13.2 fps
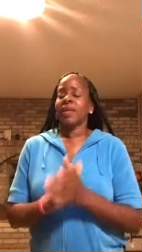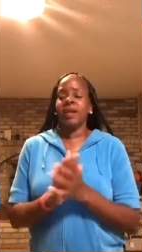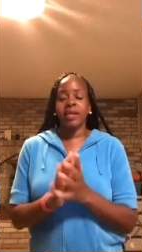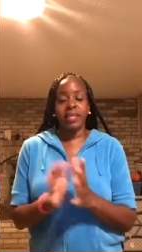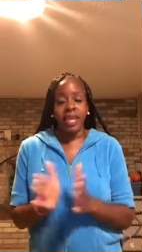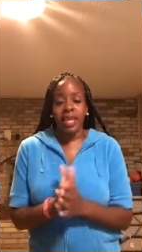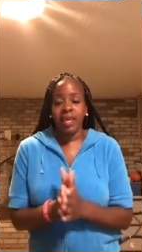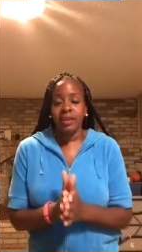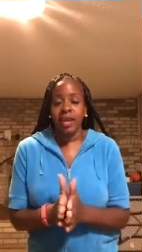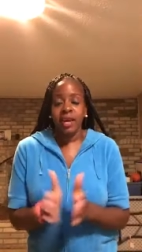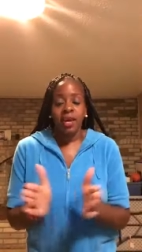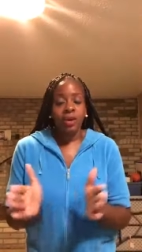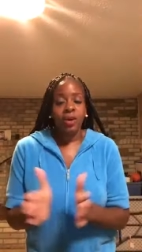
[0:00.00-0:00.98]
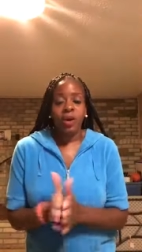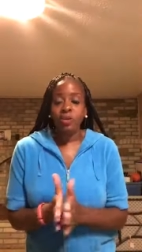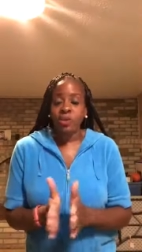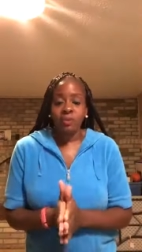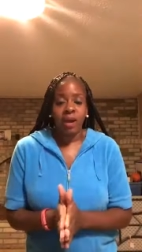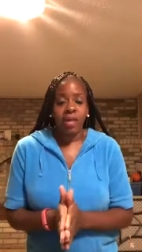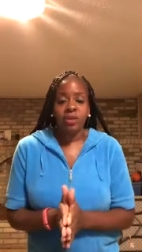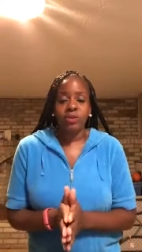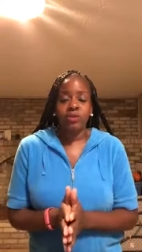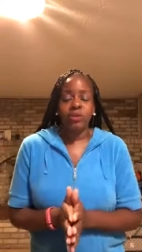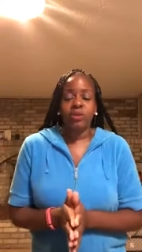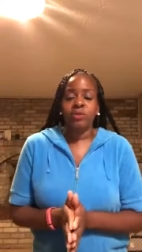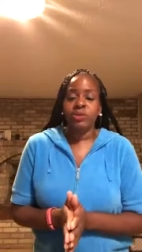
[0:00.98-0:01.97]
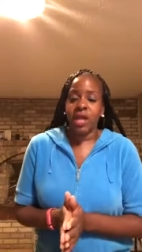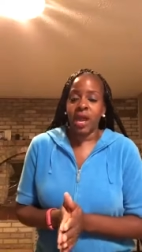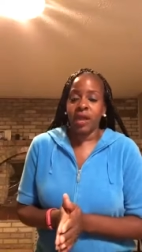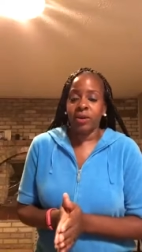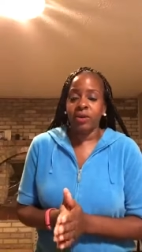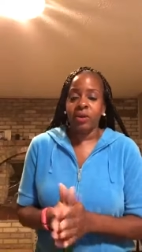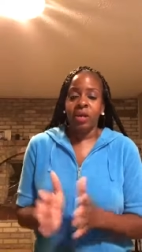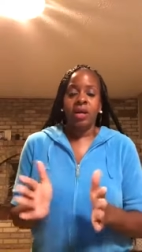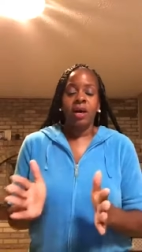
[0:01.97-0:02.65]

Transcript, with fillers: again, go to my YouTube channel.